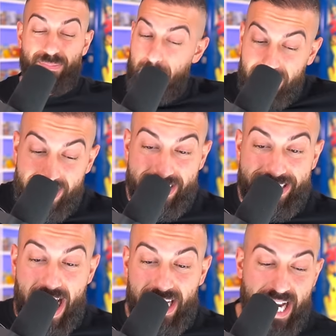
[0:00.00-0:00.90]
Maybe they
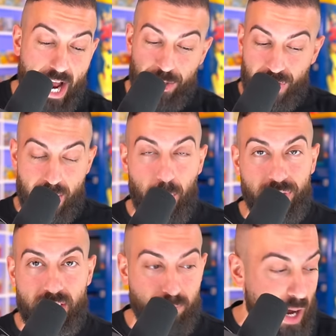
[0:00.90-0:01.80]
decided after they
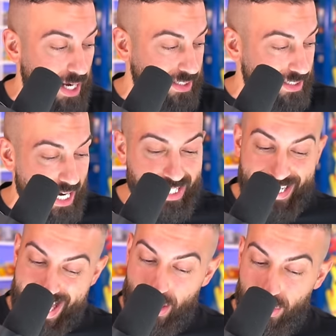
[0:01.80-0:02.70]
put this box design
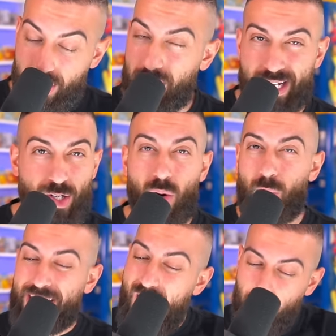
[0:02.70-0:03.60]
together, they were like, you know what?
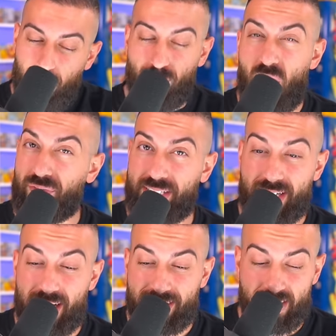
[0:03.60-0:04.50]
We got to put Evolving
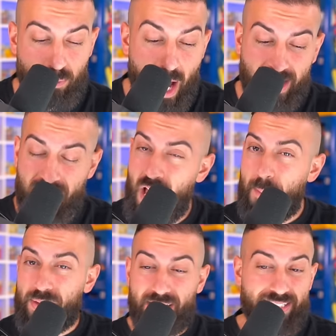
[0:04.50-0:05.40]
Skies in this box
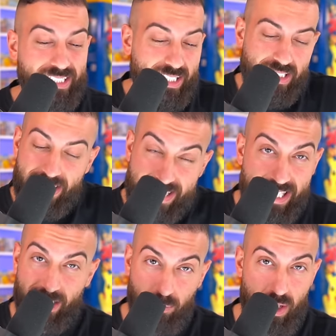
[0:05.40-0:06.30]
because it just
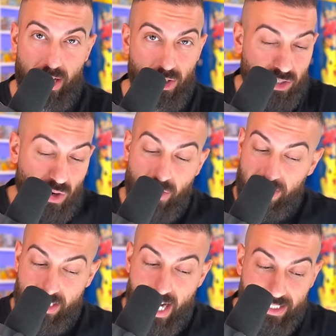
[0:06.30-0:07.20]
needs to be in here. It's Evolving
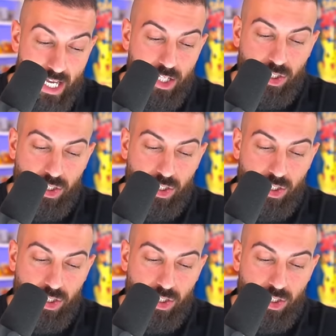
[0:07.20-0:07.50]
Skies.